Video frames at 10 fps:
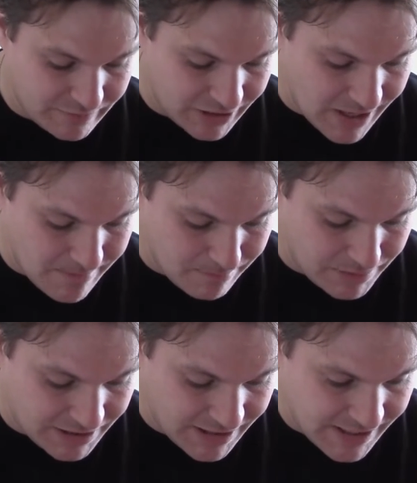Light
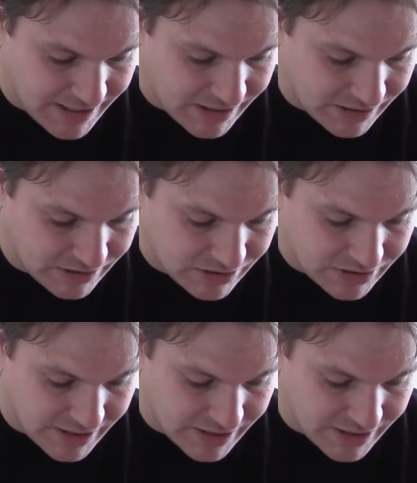blades